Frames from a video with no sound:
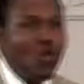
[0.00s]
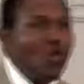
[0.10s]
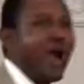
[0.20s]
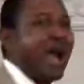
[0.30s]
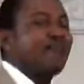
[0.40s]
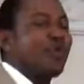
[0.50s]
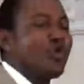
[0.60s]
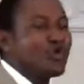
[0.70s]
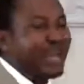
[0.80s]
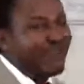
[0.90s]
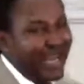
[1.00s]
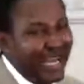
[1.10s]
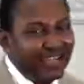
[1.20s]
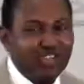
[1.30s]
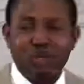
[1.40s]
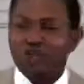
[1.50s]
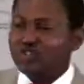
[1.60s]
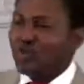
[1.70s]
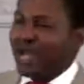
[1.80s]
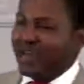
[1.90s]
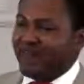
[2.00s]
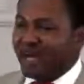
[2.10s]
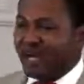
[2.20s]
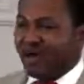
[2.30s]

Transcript: who have no revelation whatsoever